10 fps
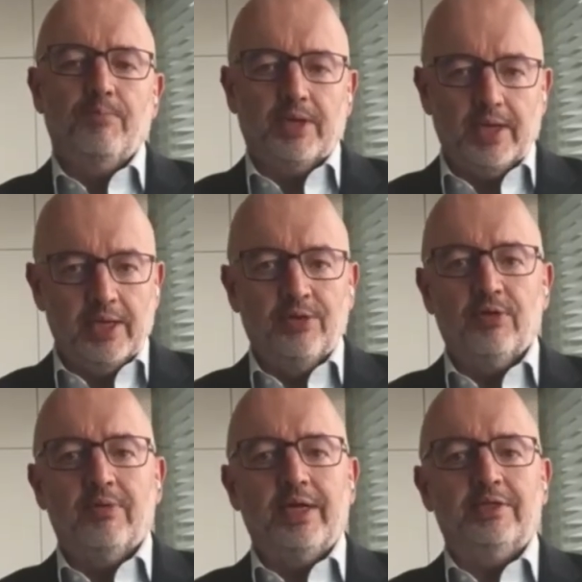but
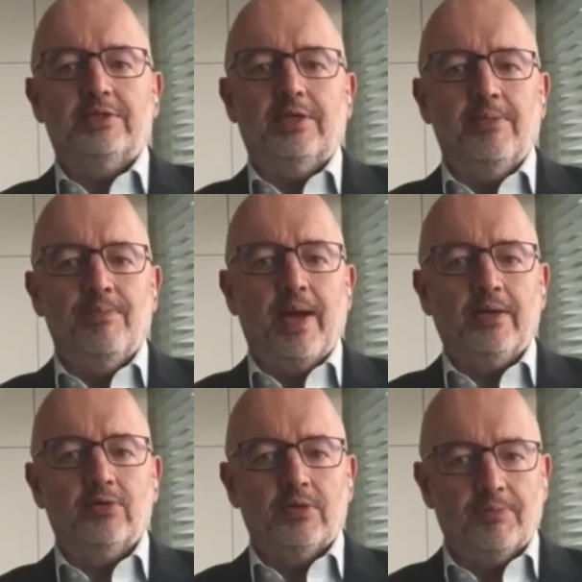integrates the
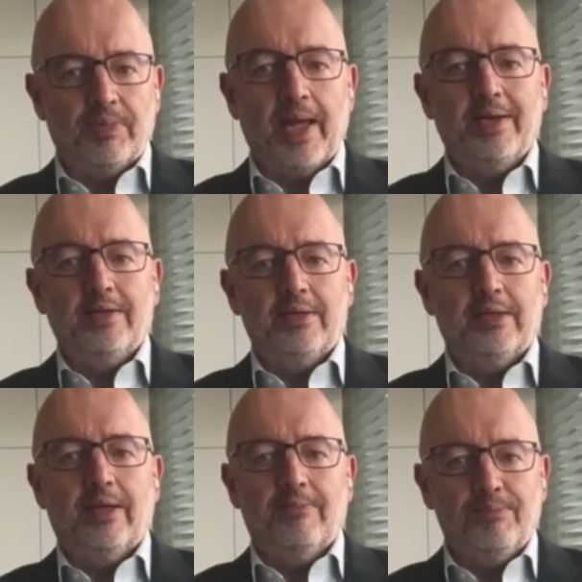impact on the planet
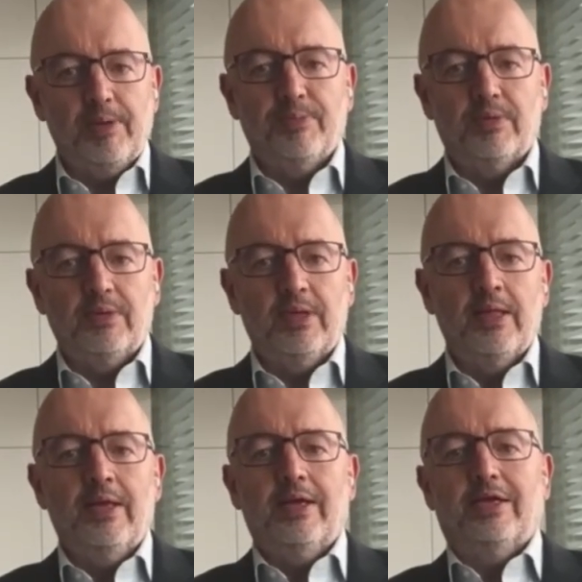and people
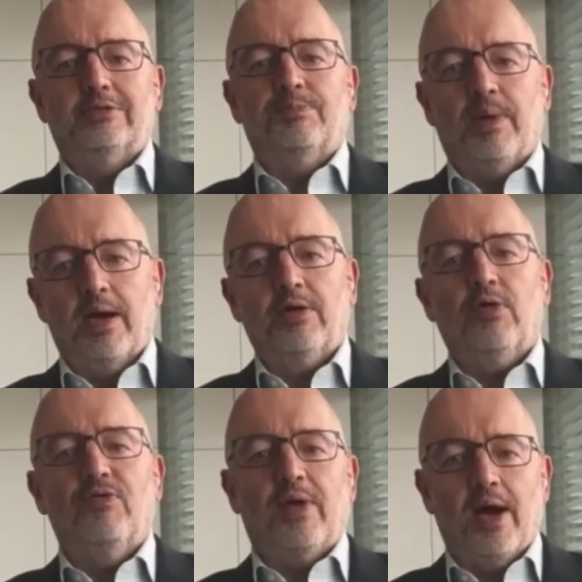as
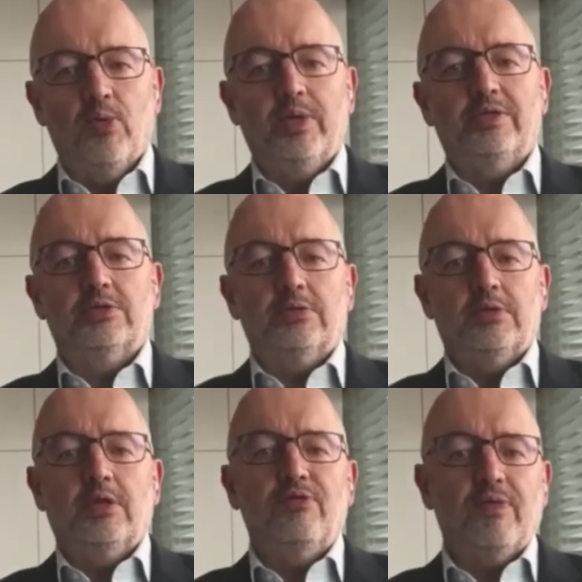part of how we
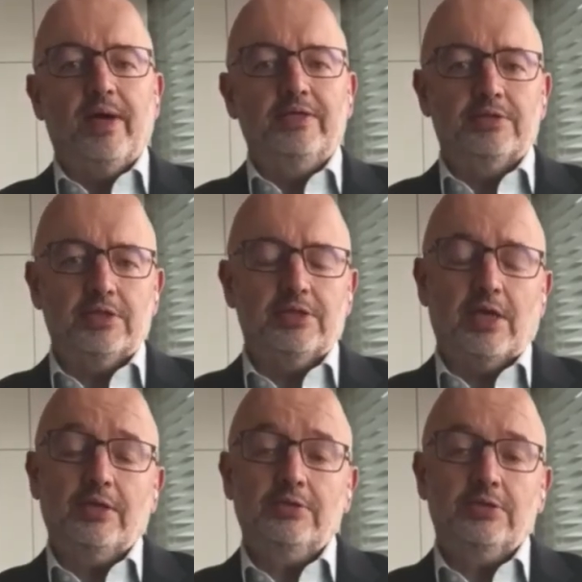define
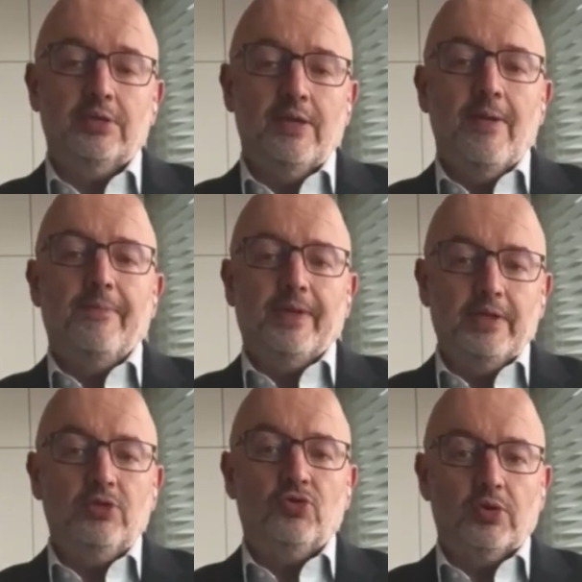success
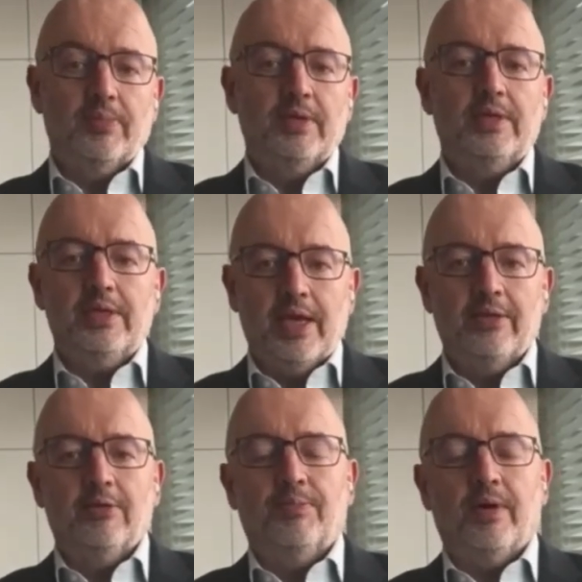and determine the
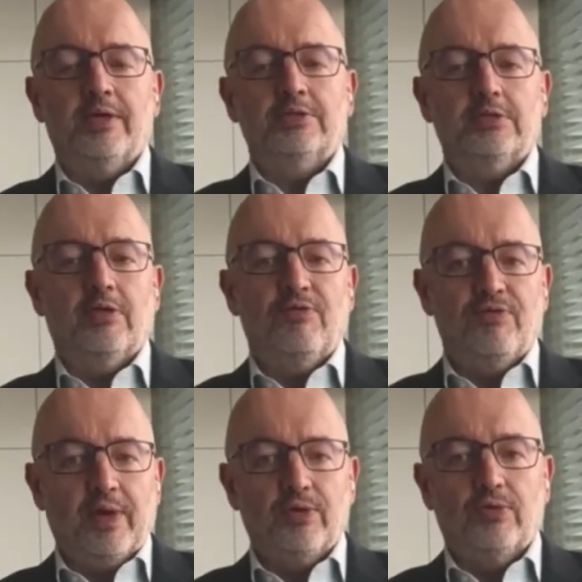enterprise
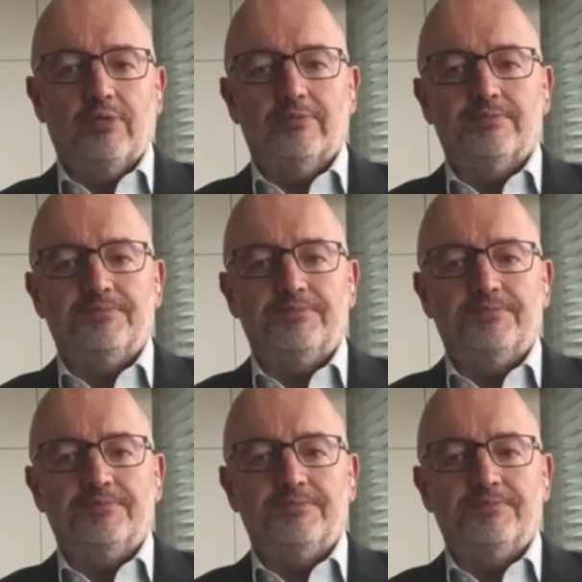value.